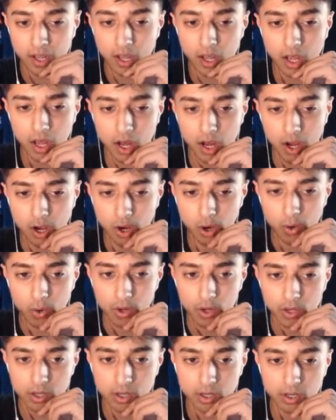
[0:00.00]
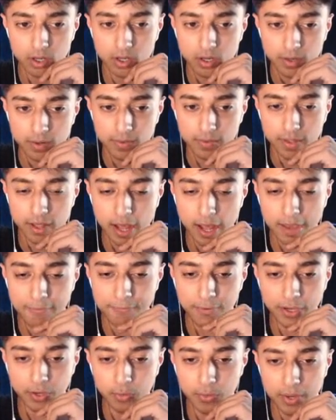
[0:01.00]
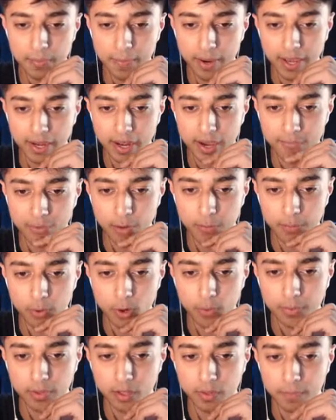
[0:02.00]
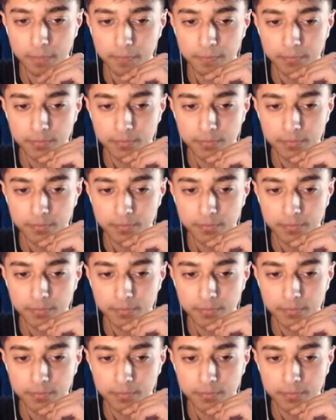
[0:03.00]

Uh-oh. I think we might have a problem.